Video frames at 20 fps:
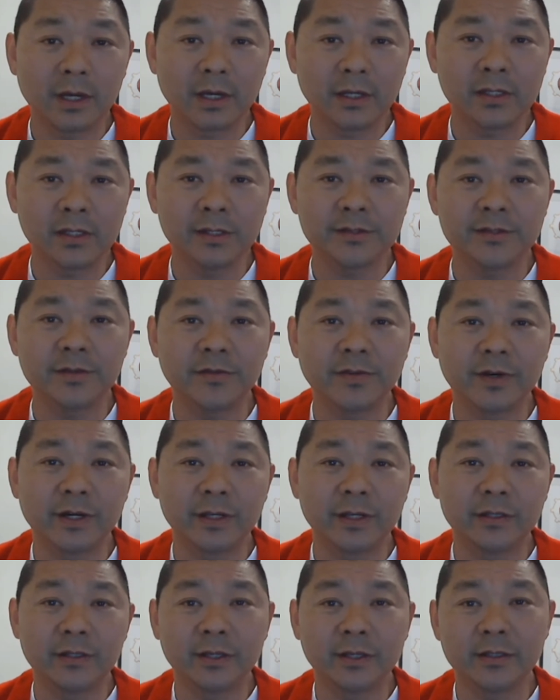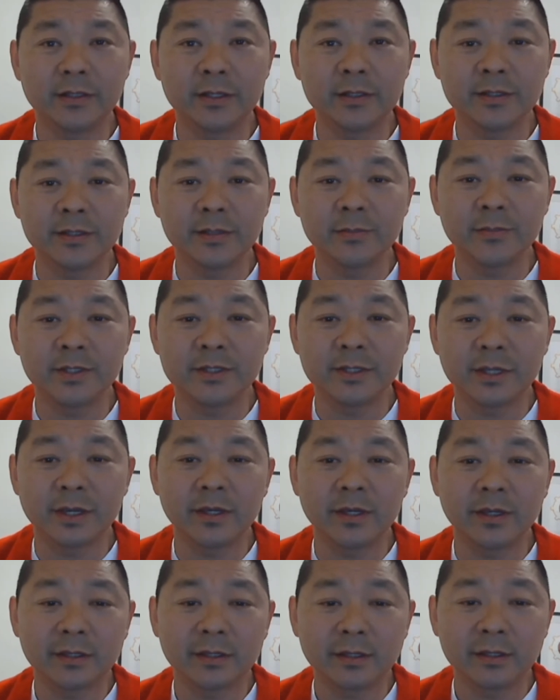I classified that as a
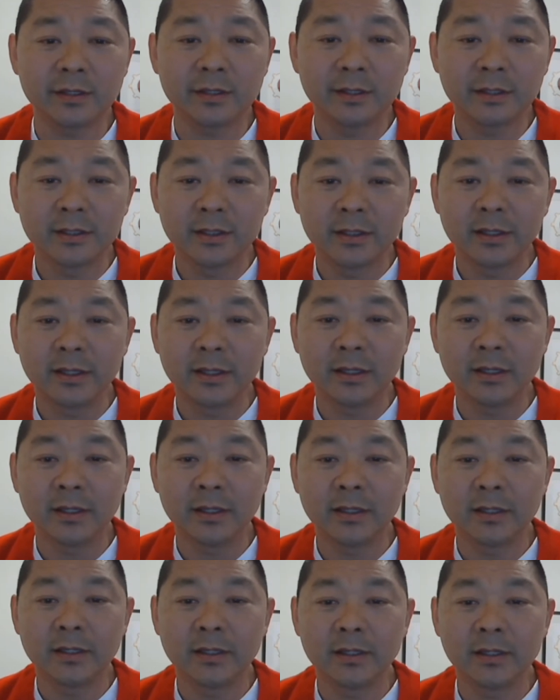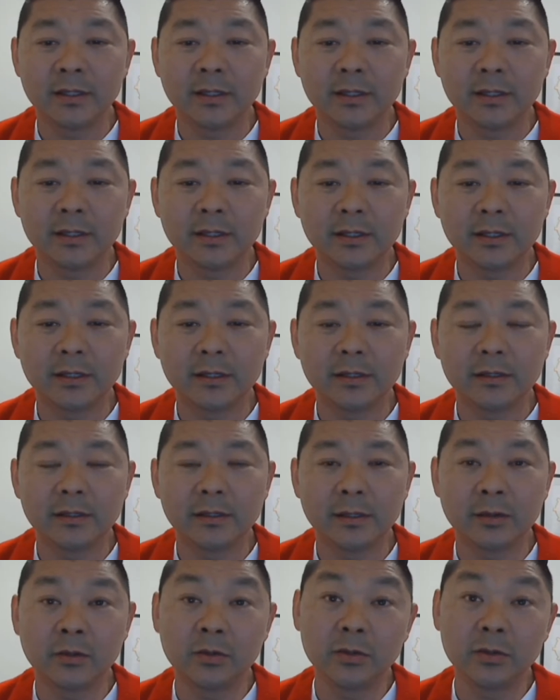mistake.
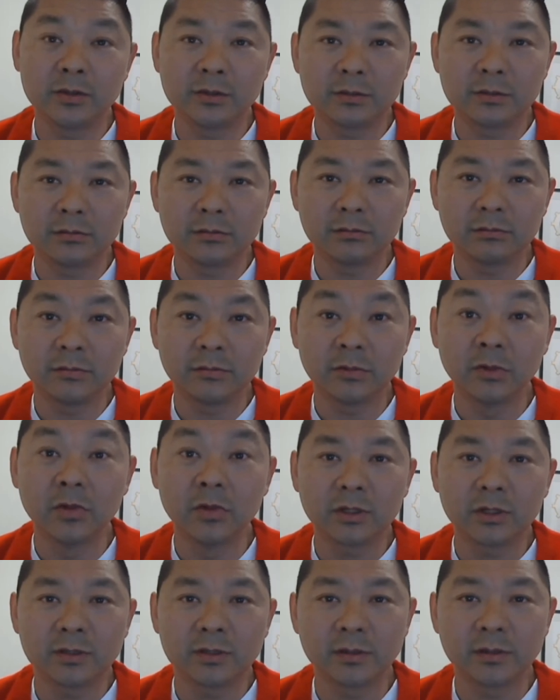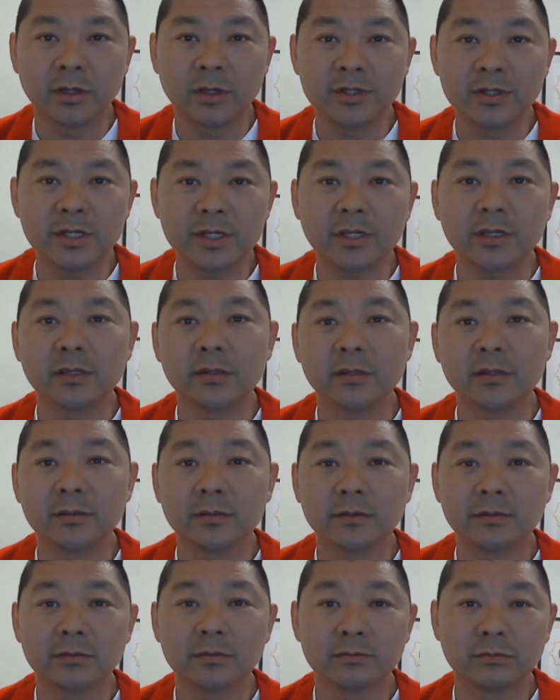It could look logic
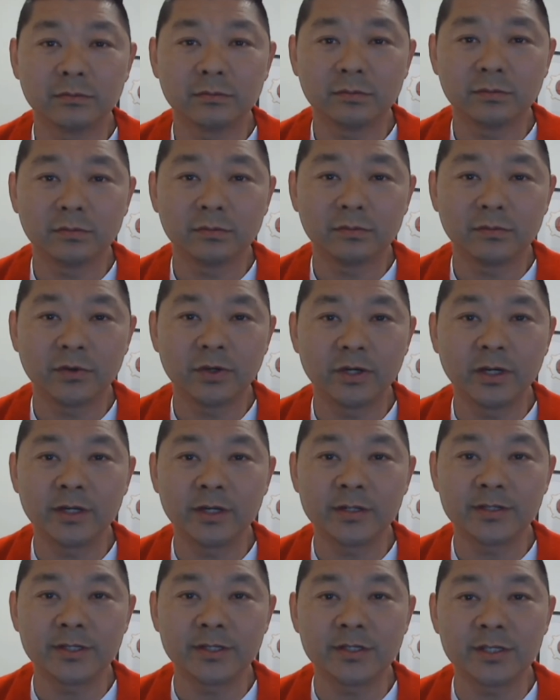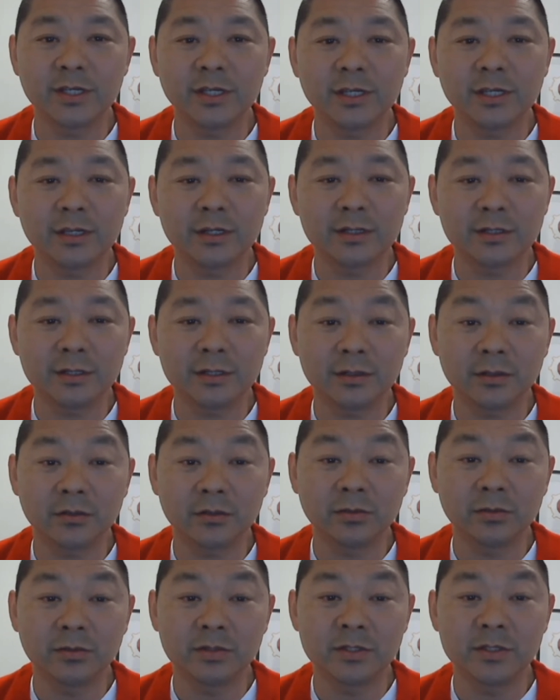for us engineers. It
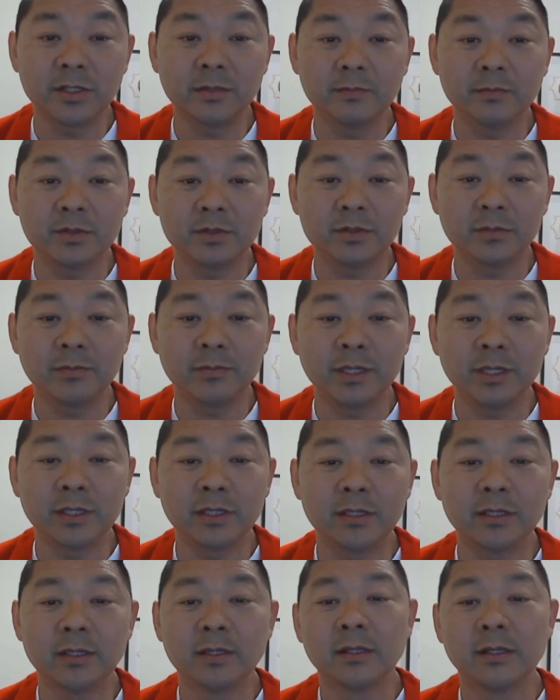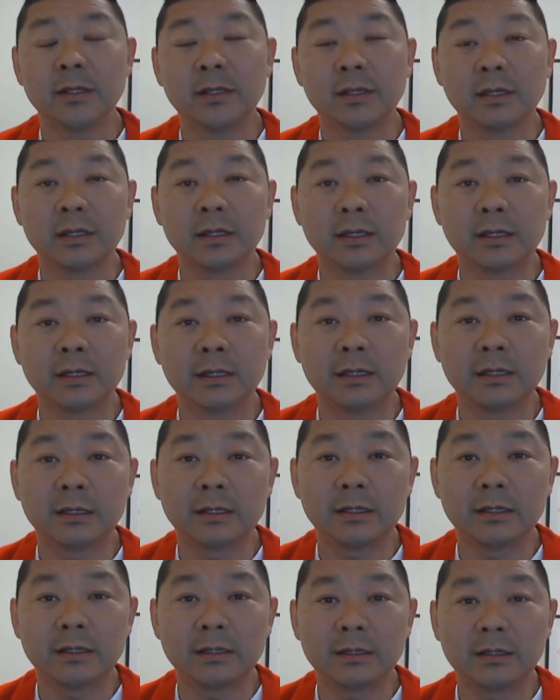could seem to be
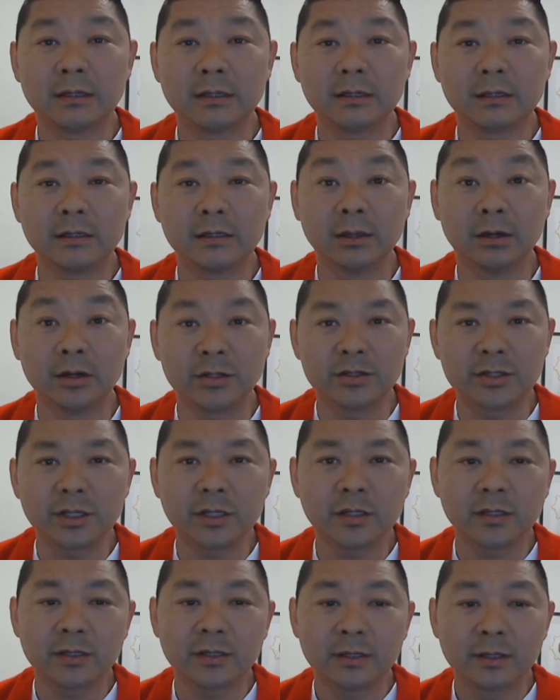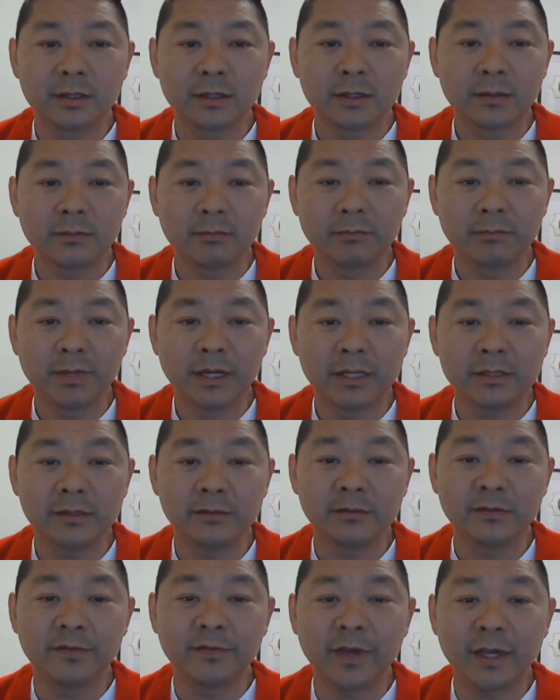logic, but
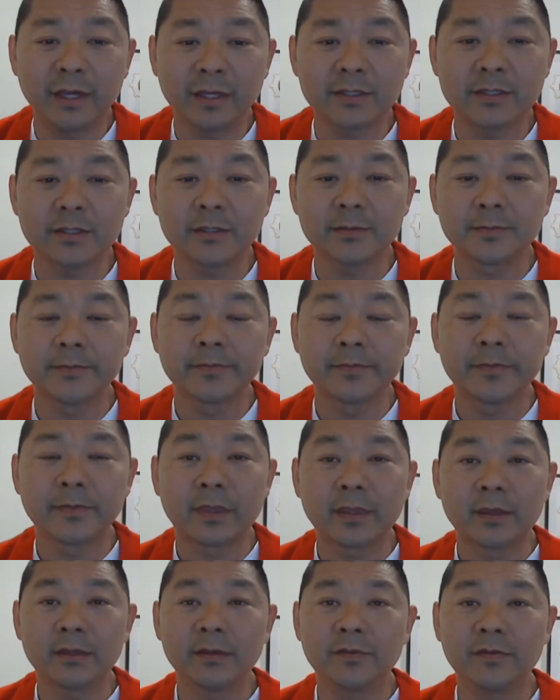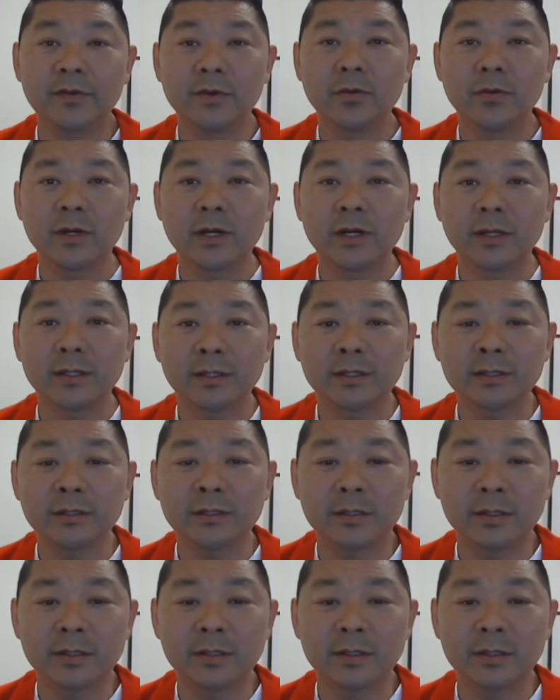in fact, if you are an